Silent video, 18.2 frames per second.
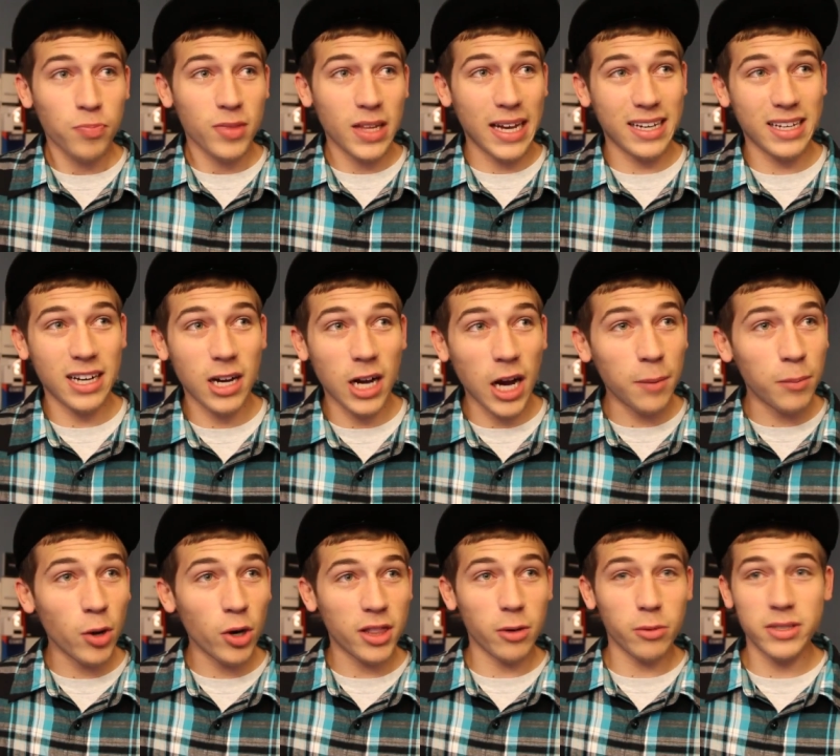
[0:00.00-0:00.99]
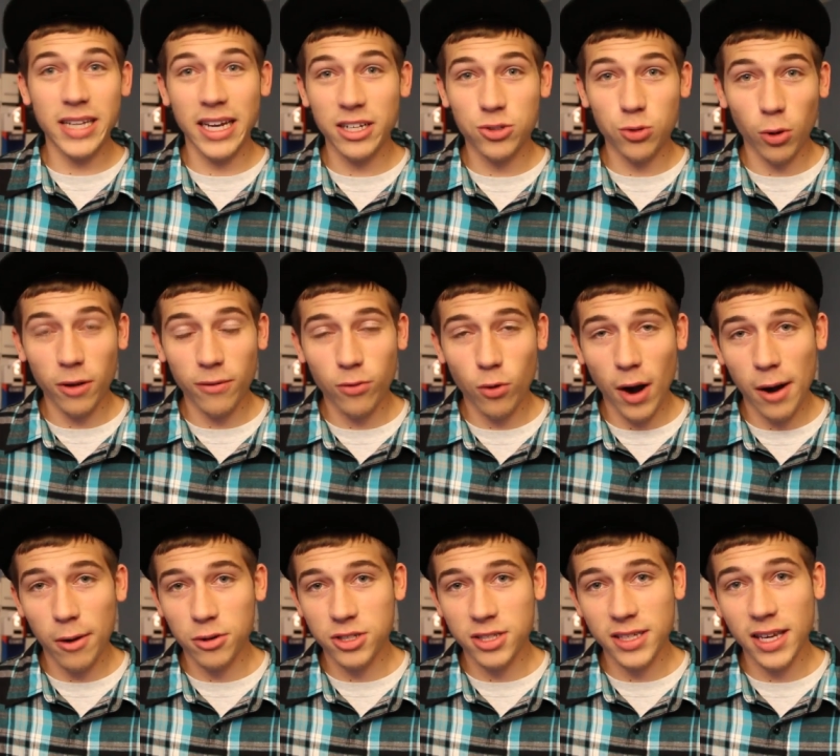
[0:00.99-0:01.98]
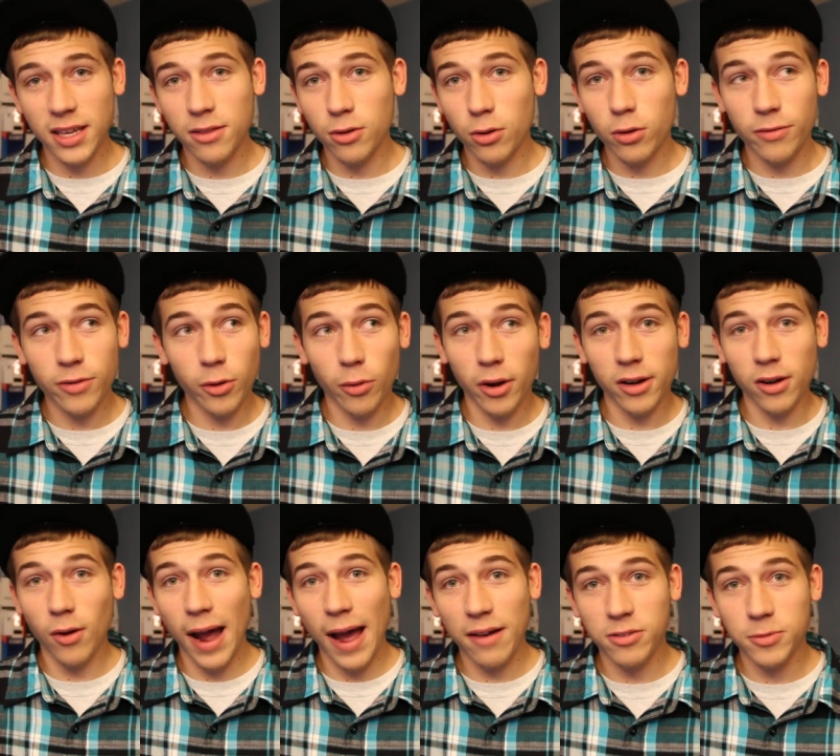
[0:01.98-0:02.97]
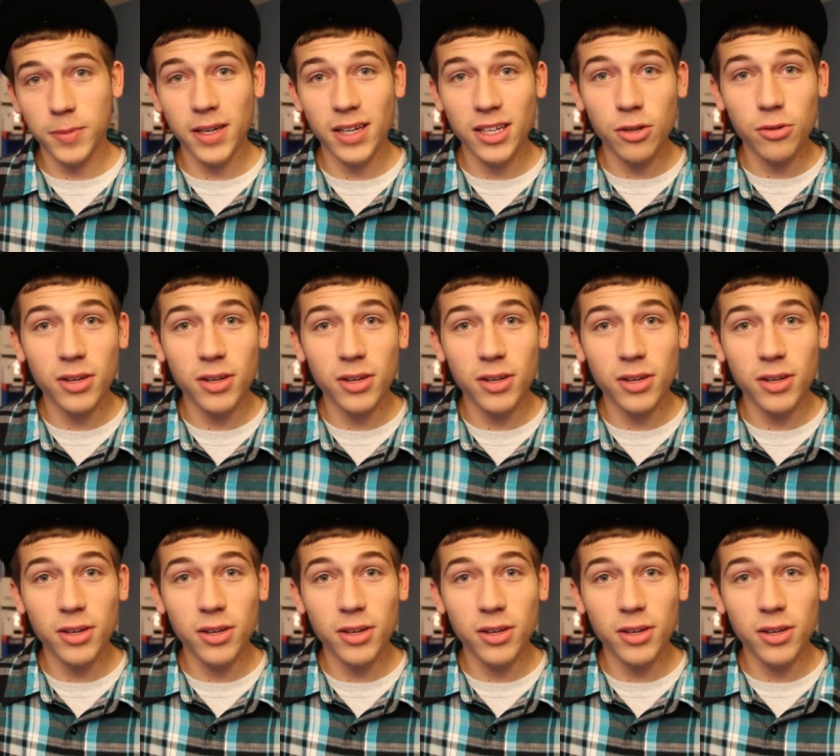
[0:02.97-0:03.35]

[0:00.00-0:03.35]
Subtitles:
like a book that would take 24 hours to get through if you're running on half speed.